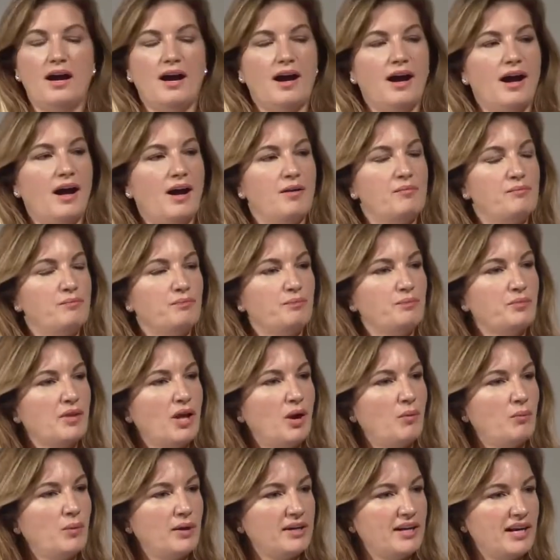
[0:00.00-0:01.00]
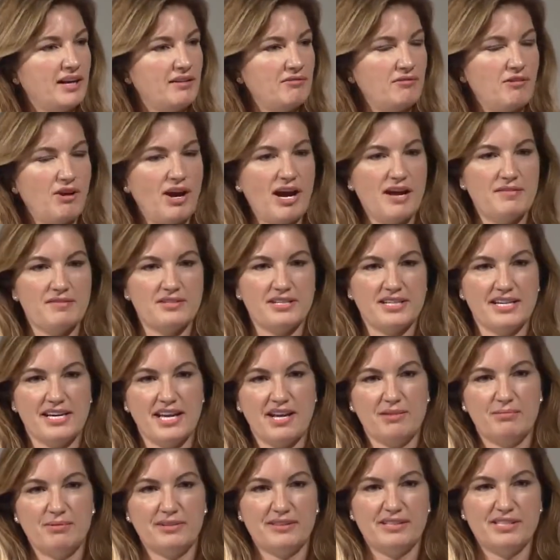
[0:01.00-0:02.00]
And when I arrived, they
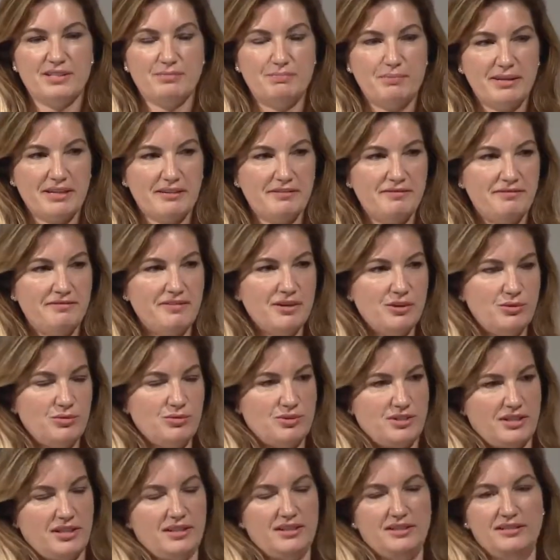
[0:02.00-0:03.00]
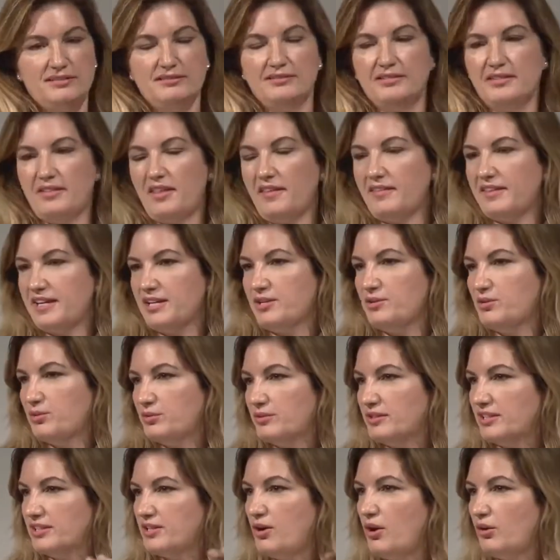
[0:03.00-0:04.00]
gave me this big folder that they called
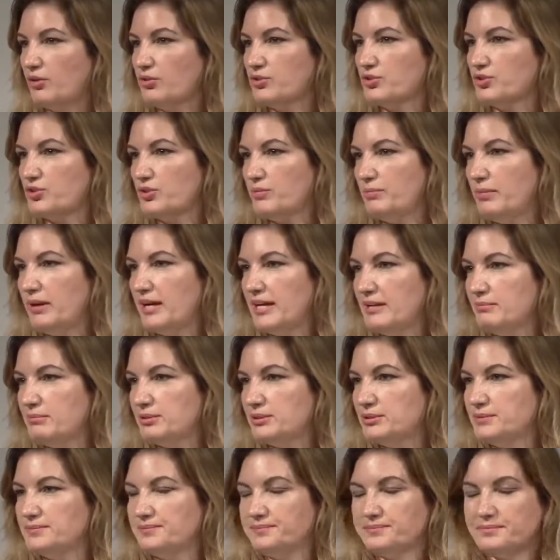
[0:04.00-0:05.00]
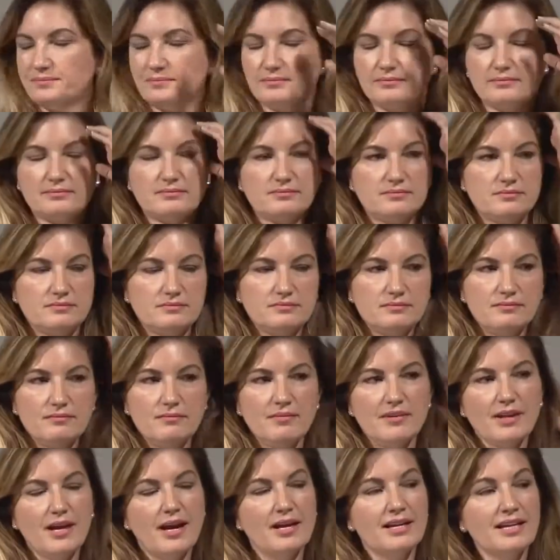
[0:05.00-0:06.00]
the Contra Bible.
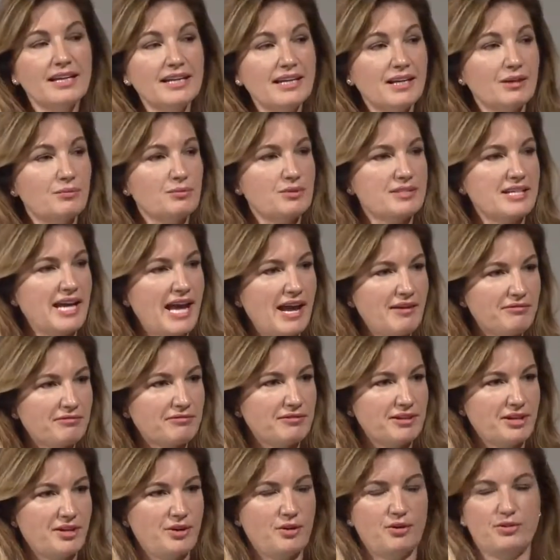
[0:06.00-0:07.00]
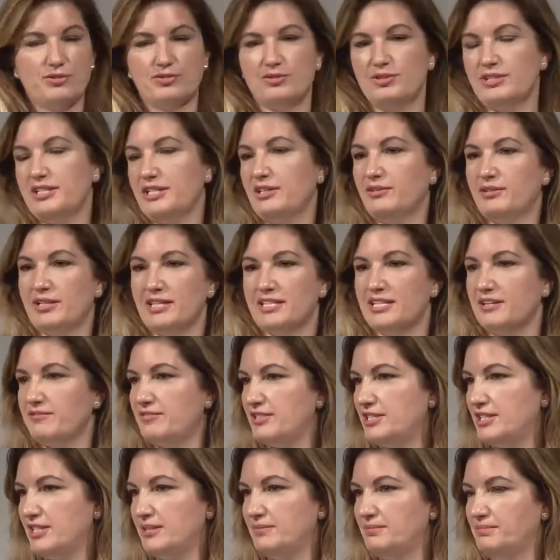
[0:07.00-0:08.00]
And in it was every contra deal they'd ever
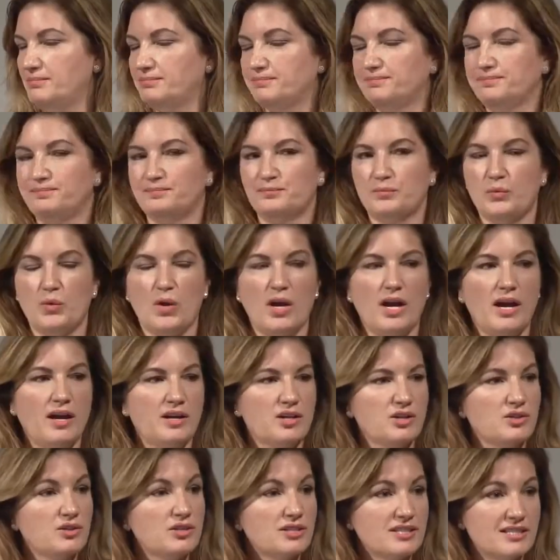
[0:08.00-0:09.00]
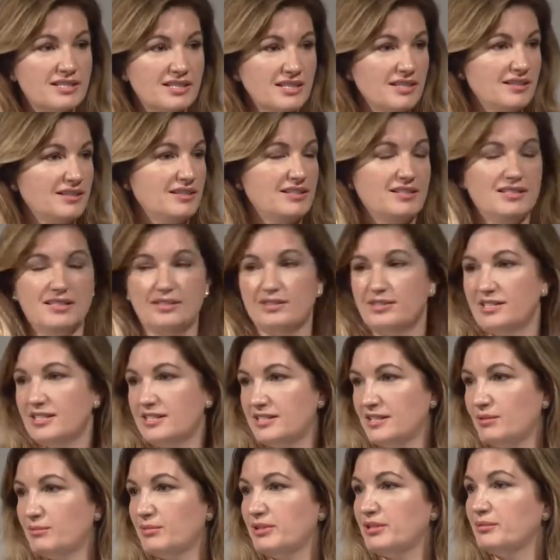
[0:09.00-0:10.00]
done. You'd have seen the deals they'd
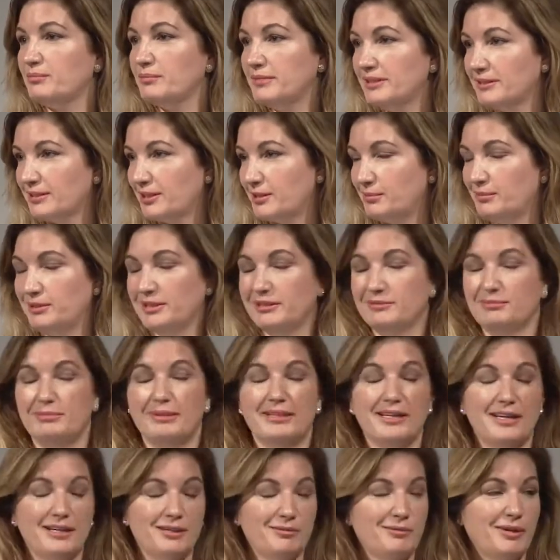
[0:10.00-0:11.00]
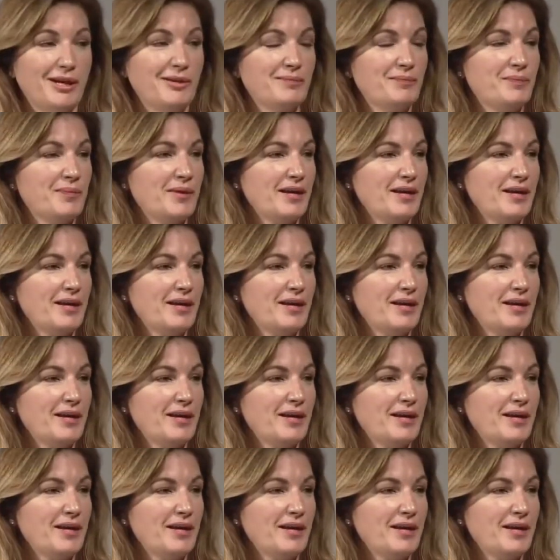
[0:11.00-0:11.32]
done with the milkman, but anyway.